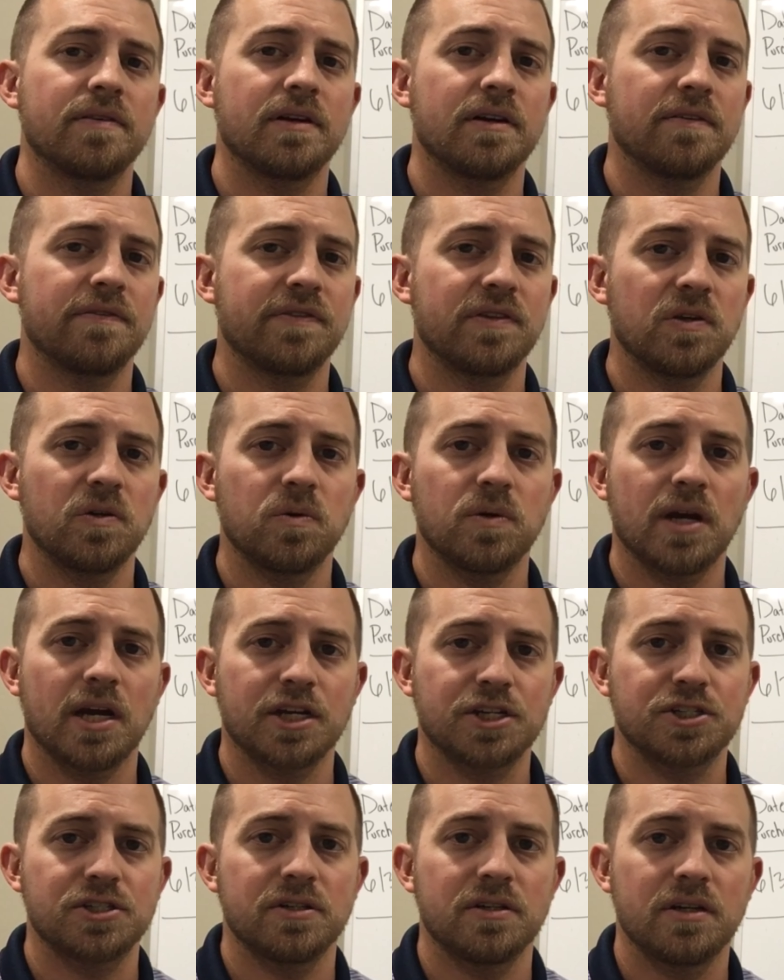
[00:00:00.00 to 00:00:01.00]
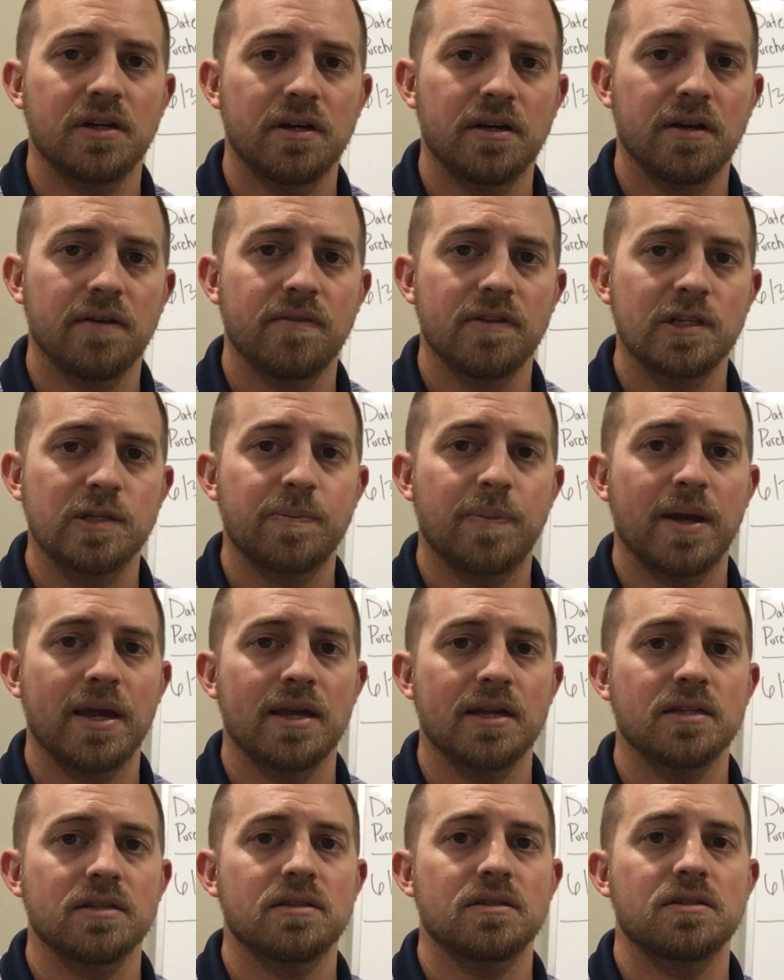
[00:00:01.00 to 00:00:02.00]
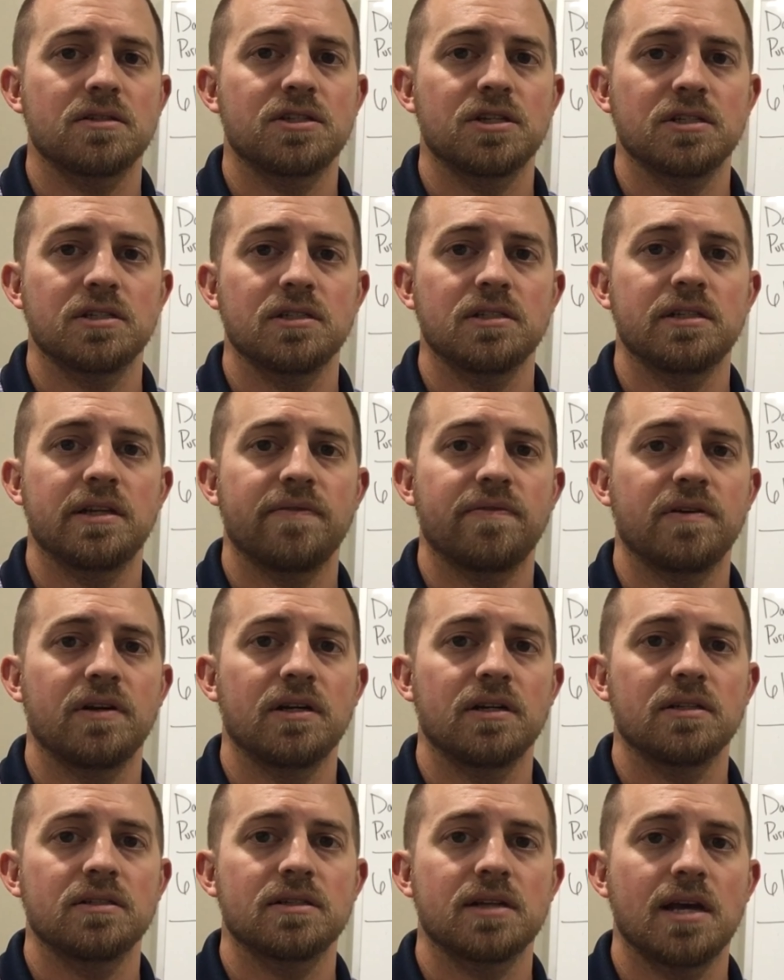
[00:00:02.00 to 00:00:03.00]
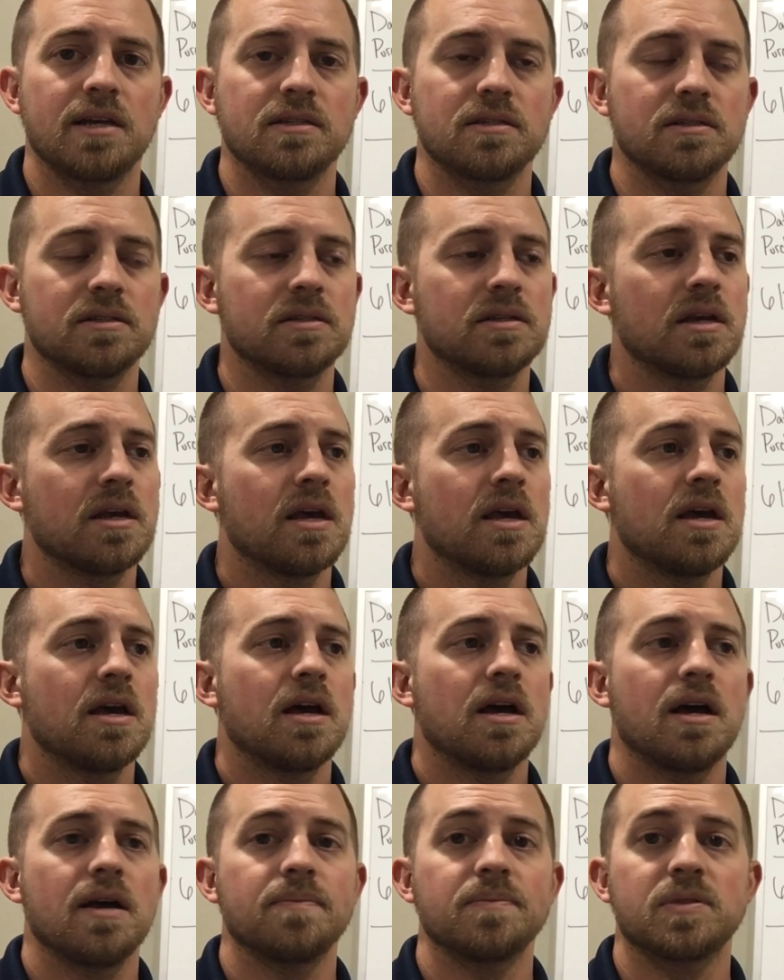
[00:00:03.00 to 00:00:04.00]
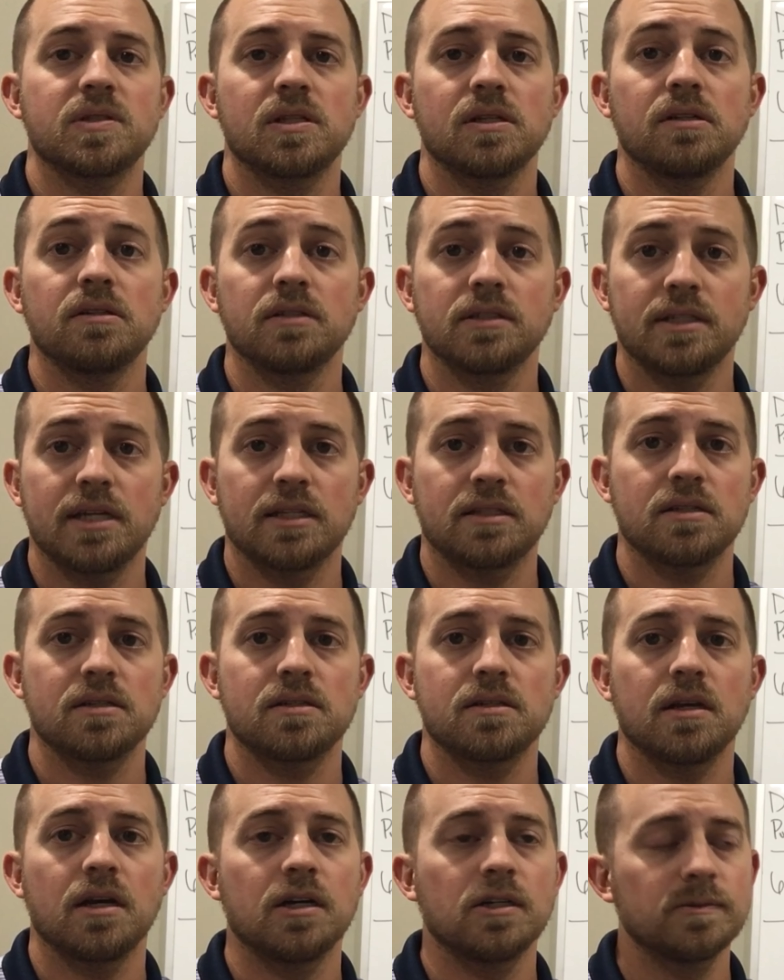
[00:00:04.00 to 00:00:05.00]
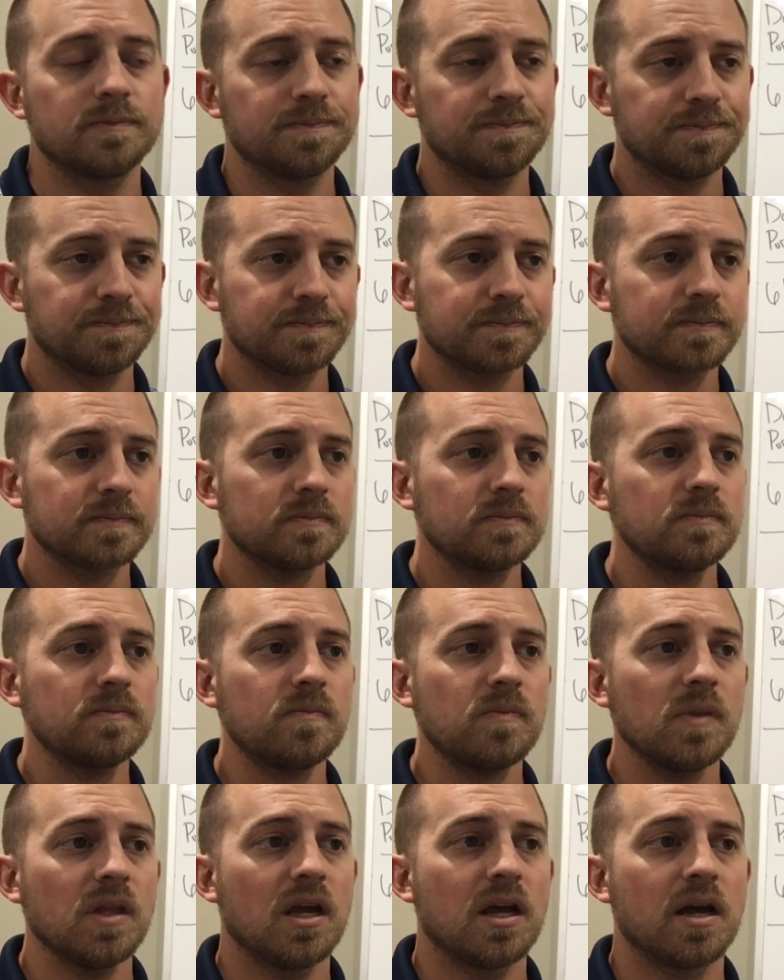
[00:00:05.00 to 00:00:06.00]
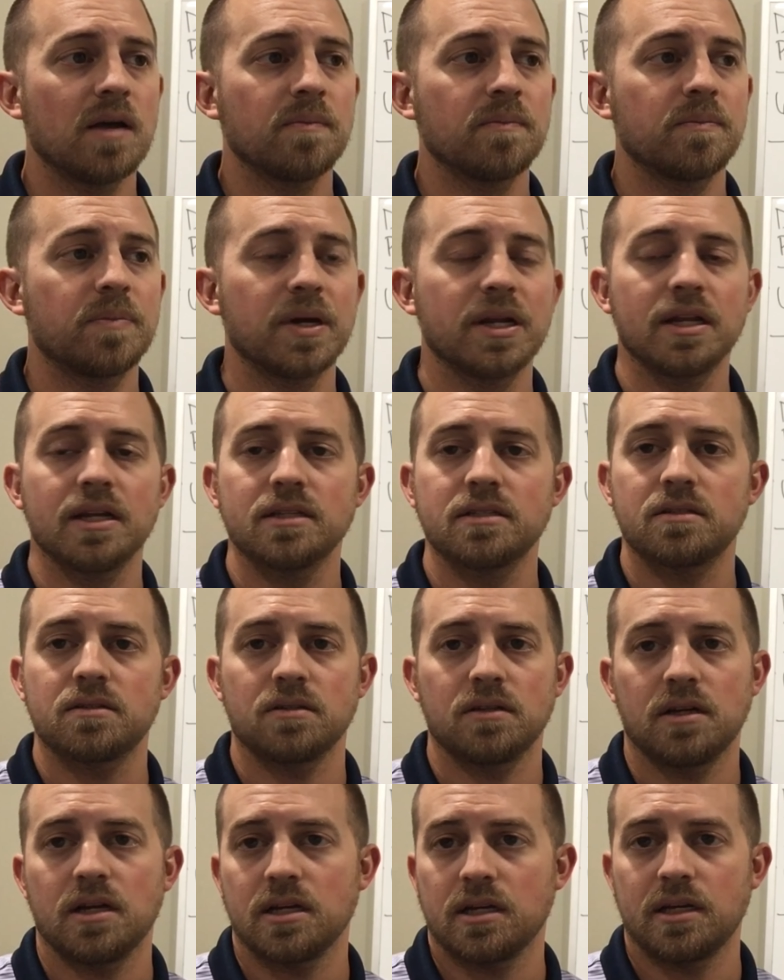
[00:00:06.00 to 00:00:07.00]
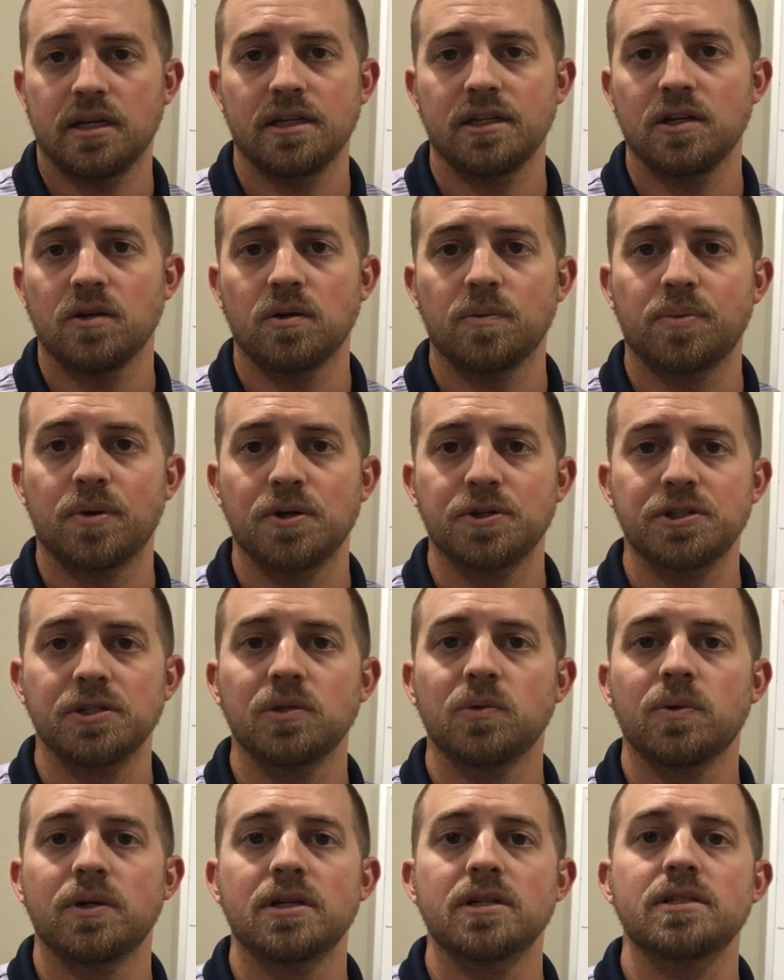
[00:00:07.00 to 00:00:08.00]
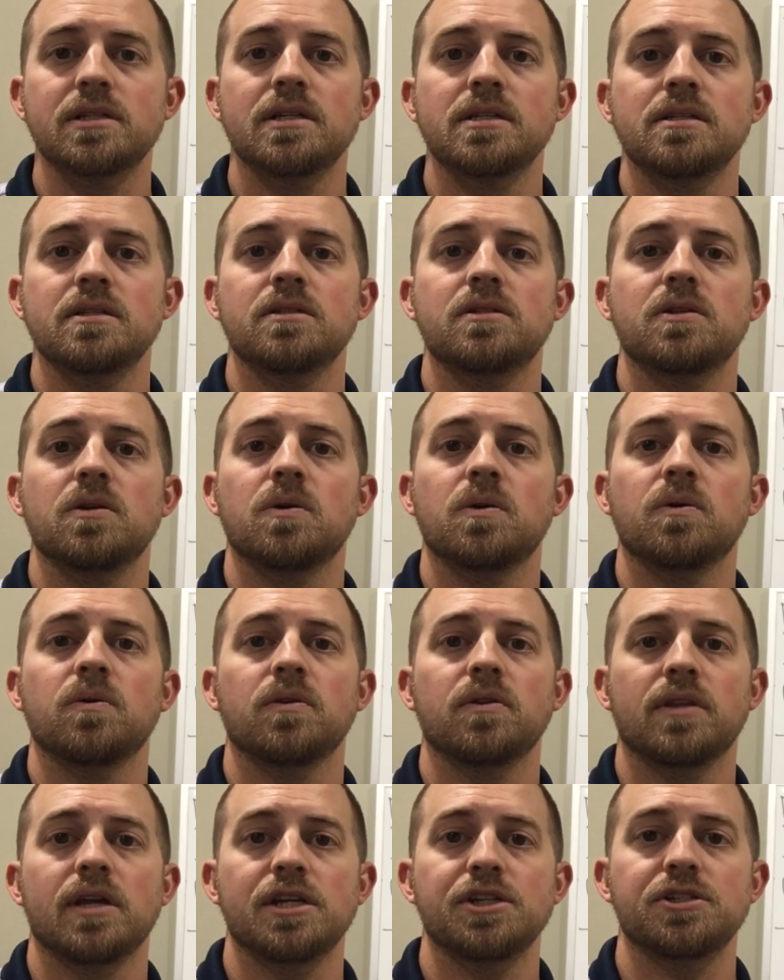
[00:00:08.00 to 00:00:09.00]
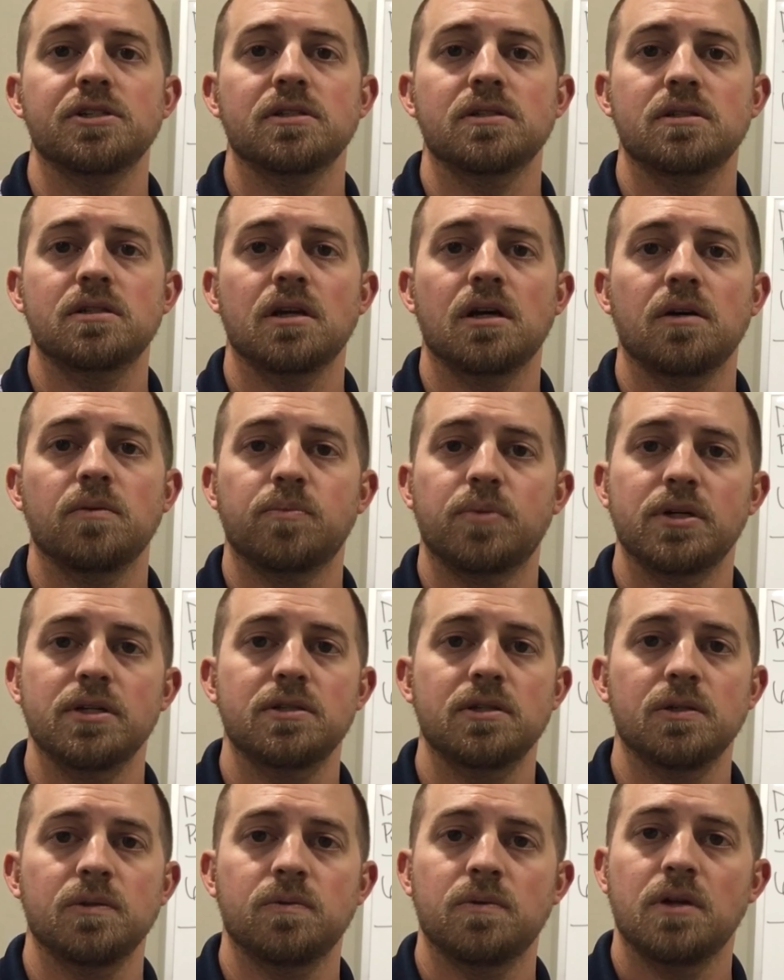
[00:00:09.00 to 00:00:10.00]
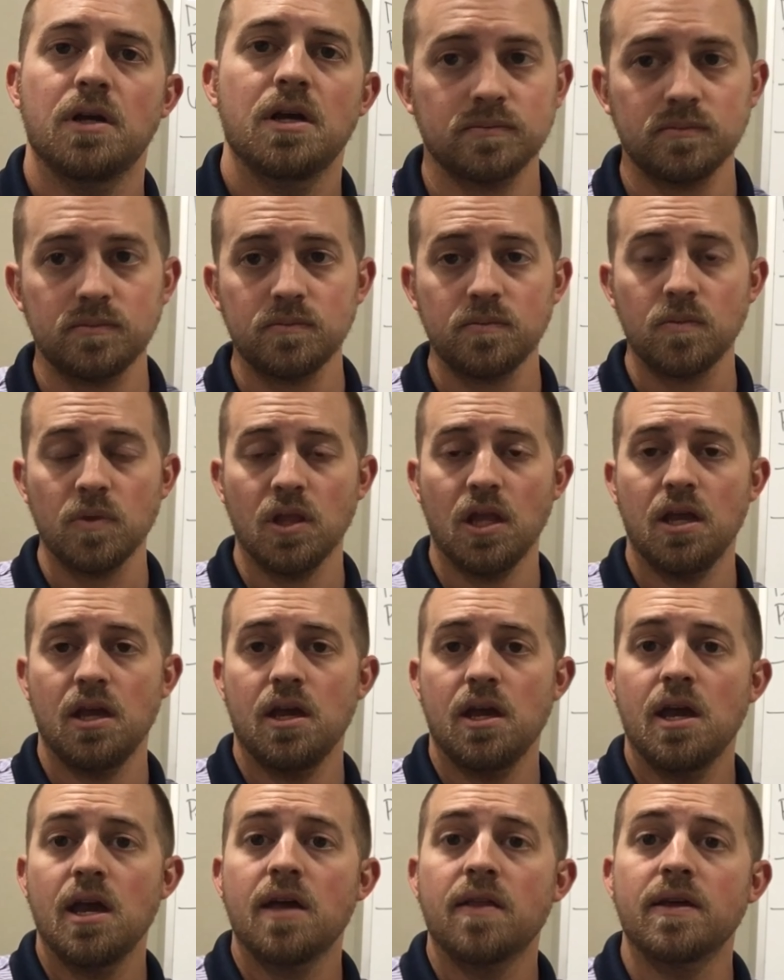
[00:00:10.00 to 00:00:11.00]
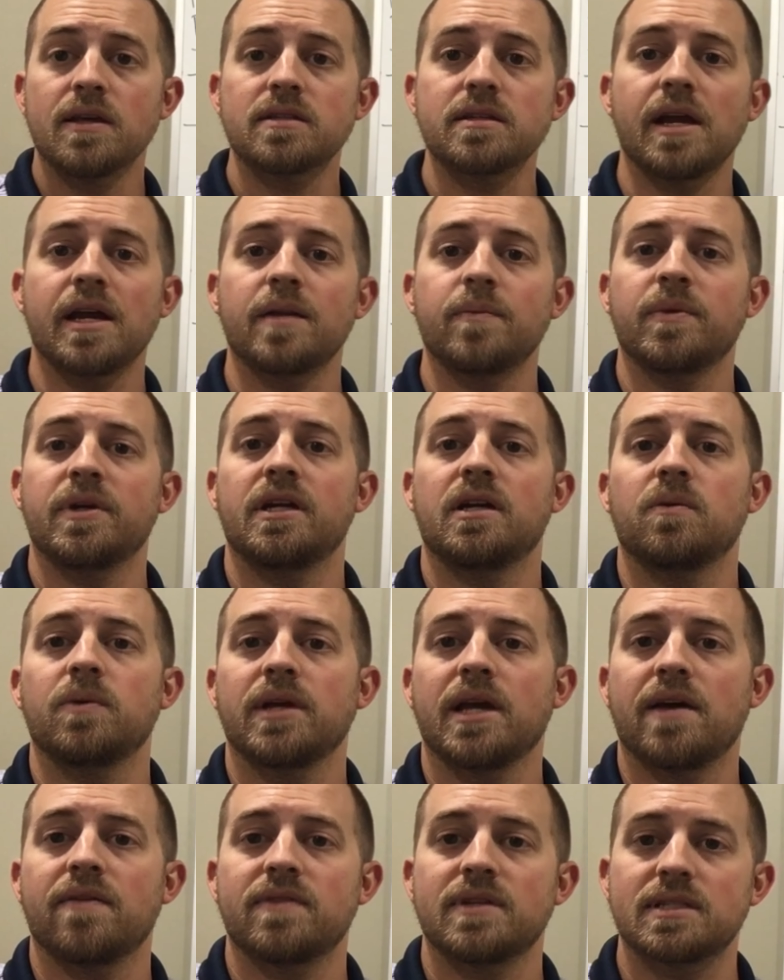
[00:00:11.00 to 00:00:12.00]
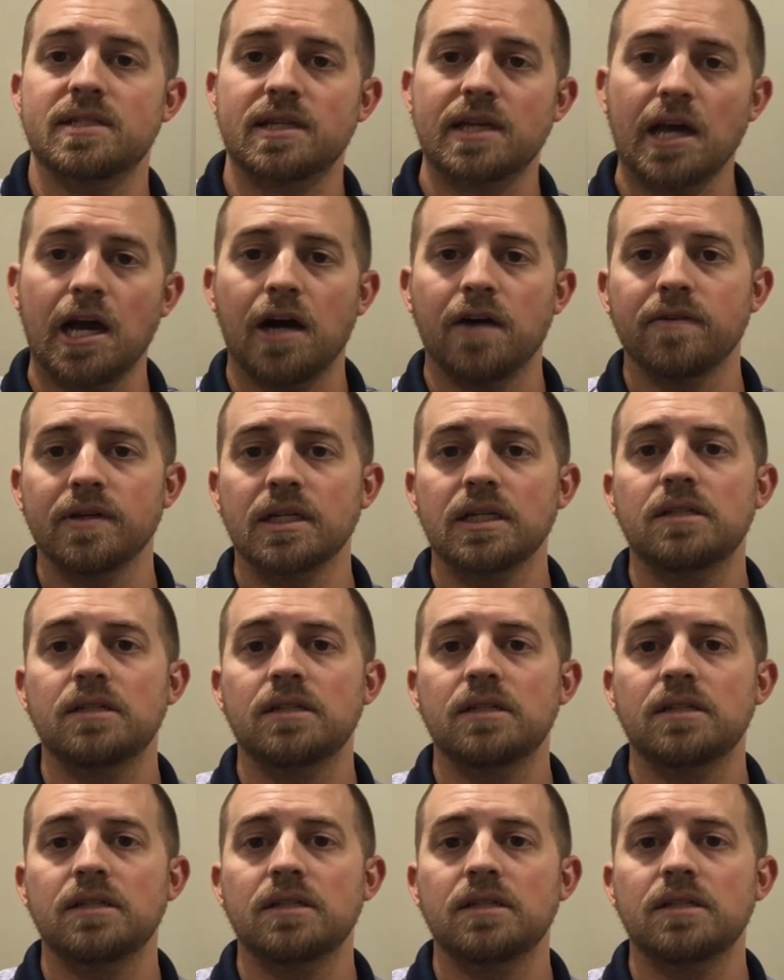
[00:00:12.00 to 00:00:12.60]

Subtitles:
a few extra of these pants, just in different sizes, still yet to sell. But it's, again, approaching the winter season, so they should sell pretty soon. This item here, we have this Calvin